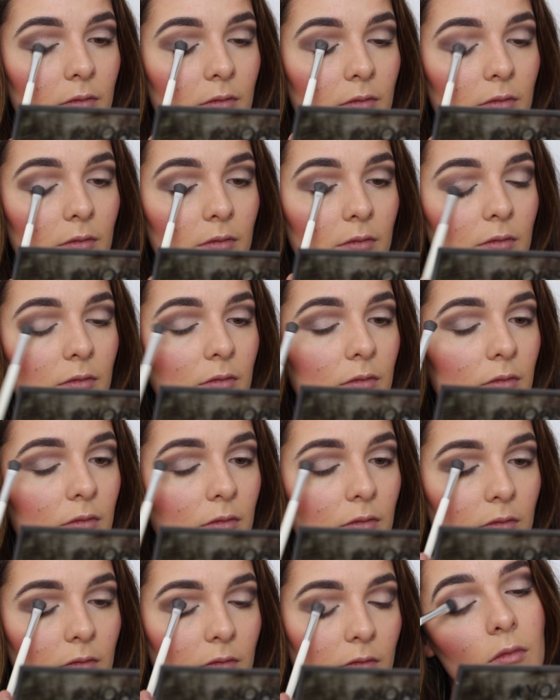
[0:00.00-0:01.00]
and I'm
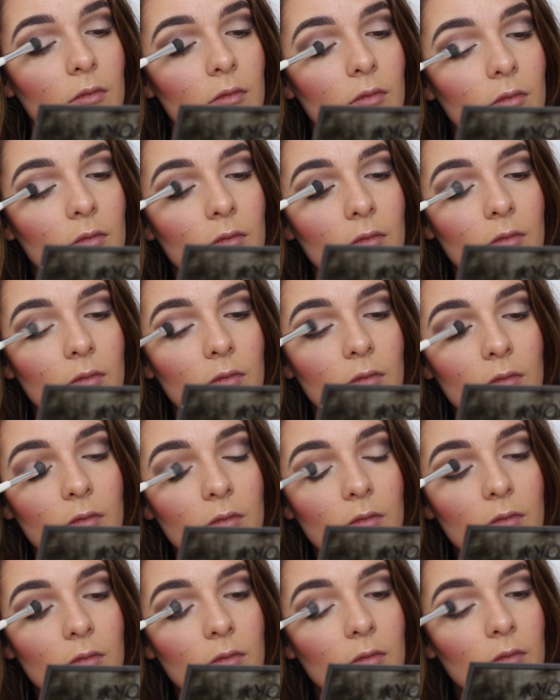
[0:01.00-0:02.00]
going to be putting this on the
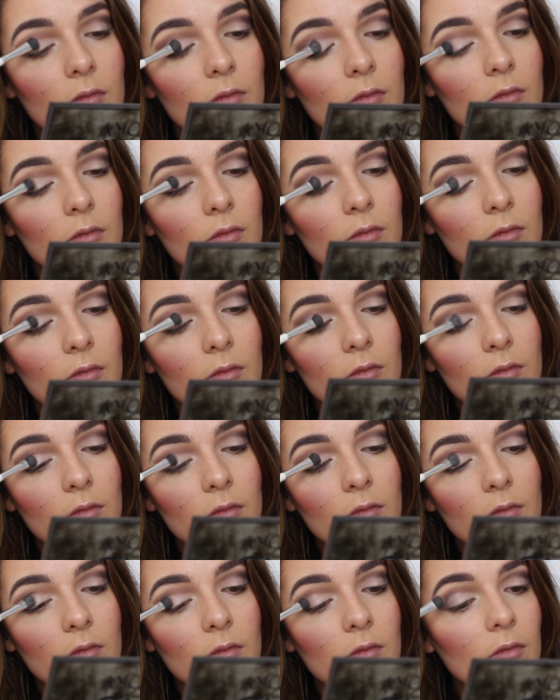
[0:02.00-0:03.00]
center of my lids and
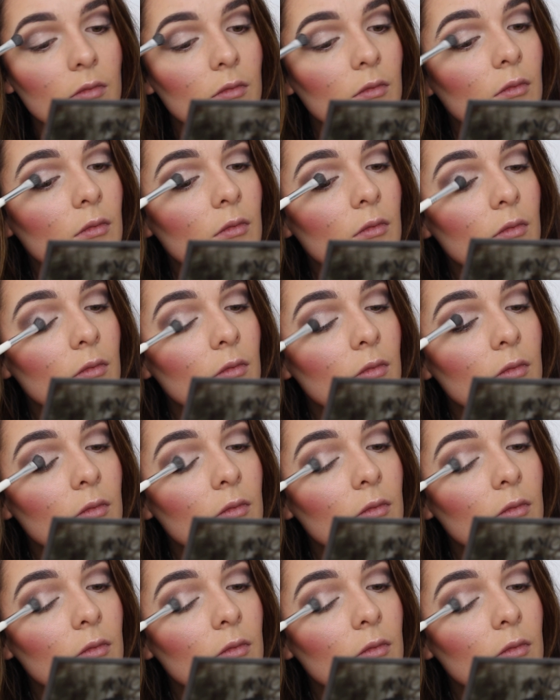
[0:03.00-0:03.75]
in the inner corner.